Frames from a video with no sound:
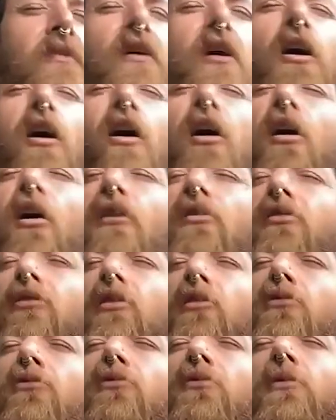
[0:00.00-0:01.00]

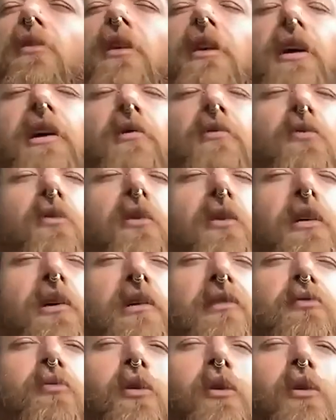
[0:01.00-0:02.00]
Also, it is
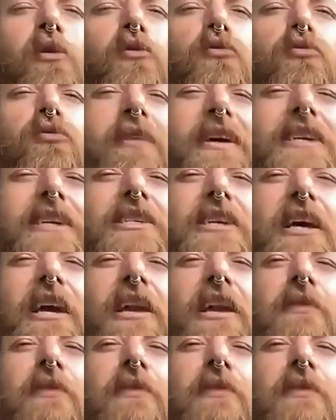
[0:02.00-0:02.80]
one rich in